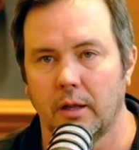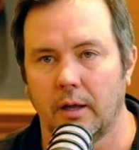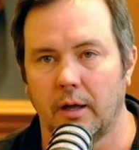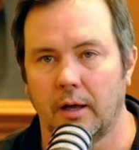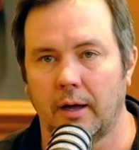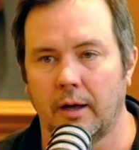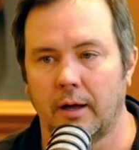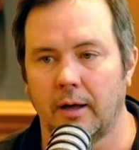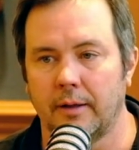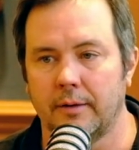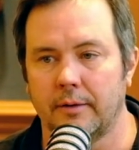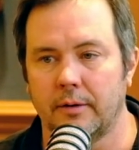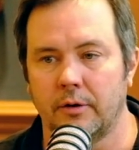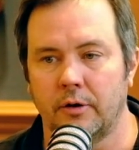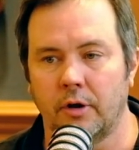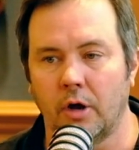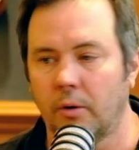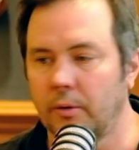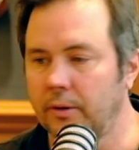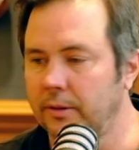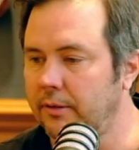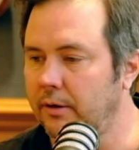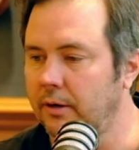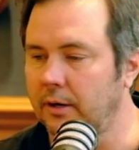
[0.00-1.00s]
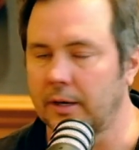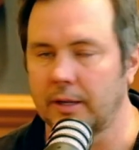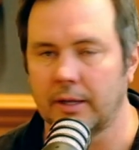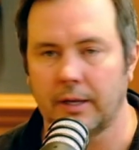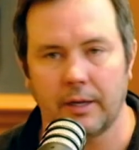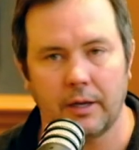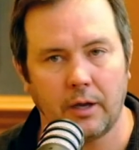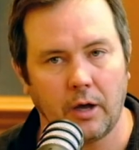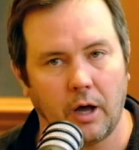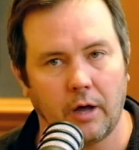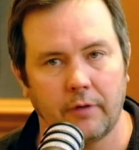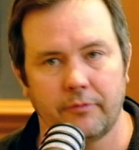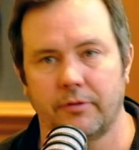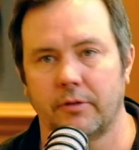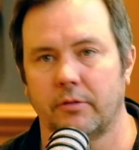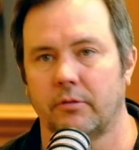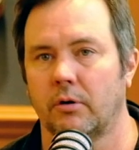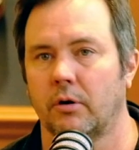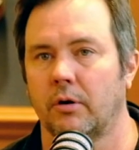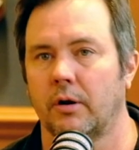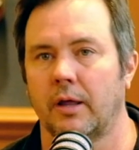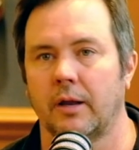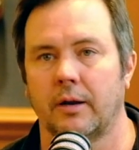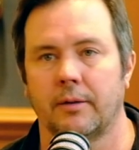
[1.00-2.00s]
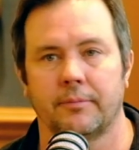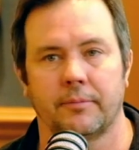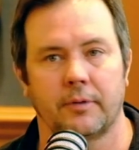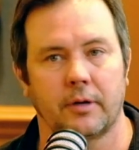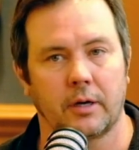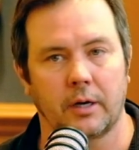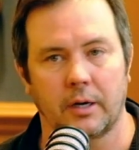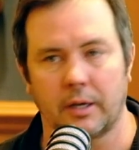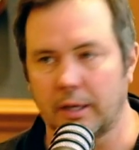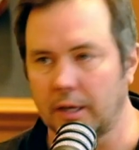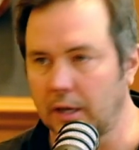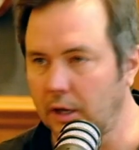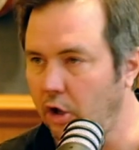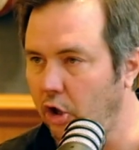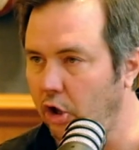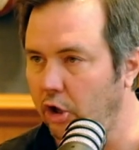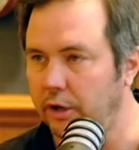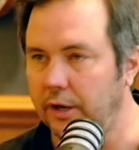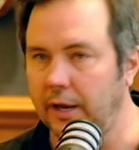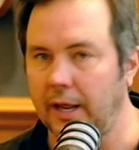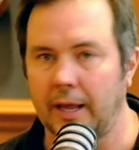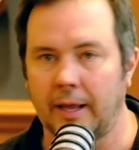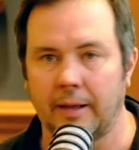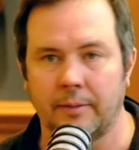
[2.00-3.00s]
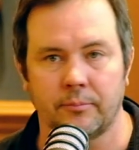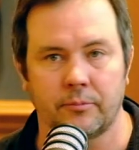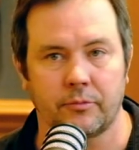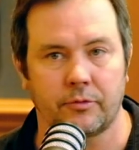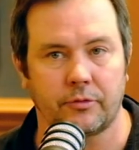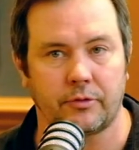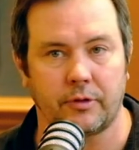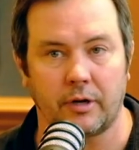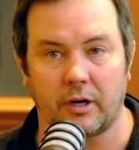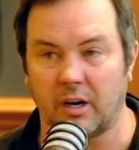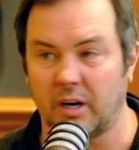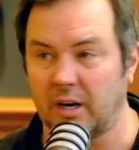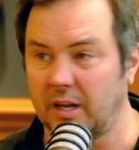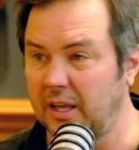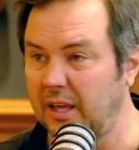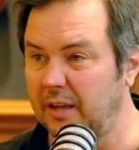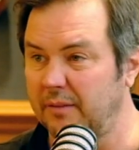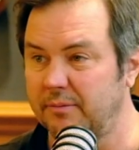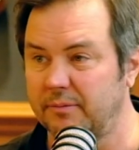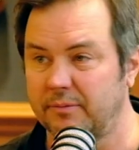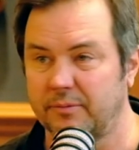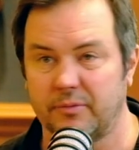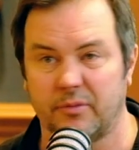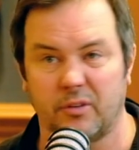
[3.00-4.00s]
Uh, knowing they're going to get coffee thrown at them, they're going to get called names, they're going to get,